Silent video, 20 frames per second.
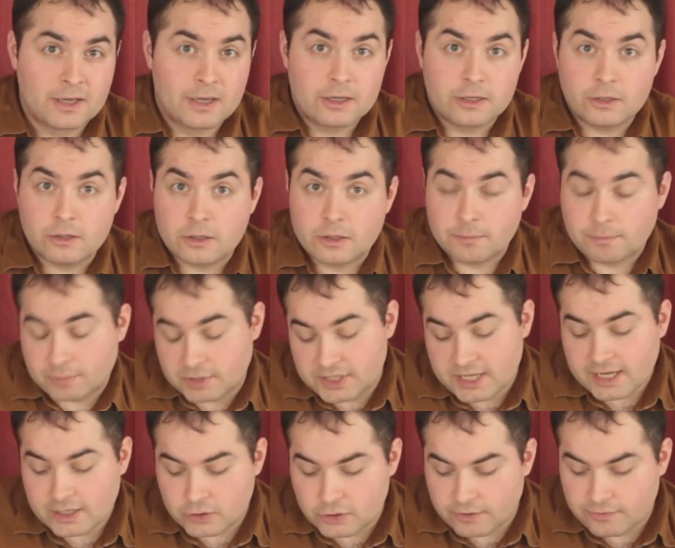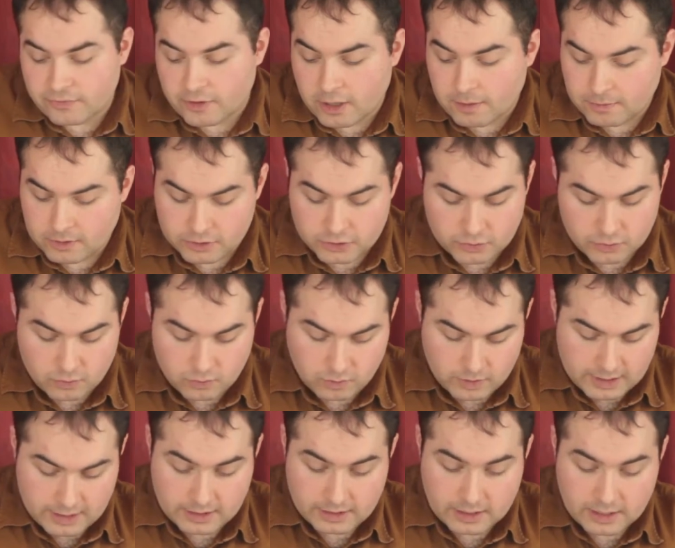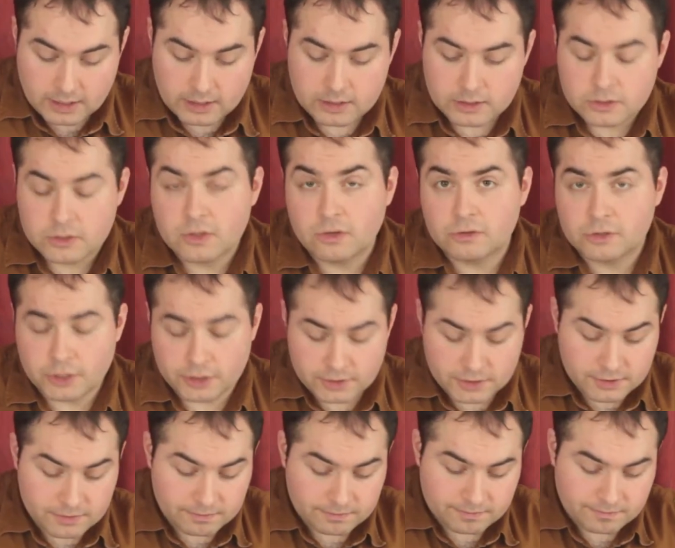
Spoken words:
You can protect your farmers with soldiers,